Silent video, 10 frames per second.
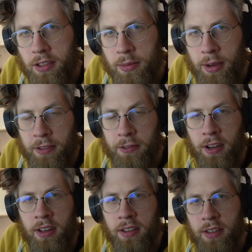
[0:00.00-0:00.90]
My
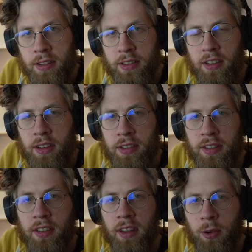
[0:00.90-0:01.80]
friend, it's good to
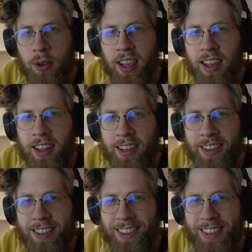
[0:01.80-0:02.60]
see you again.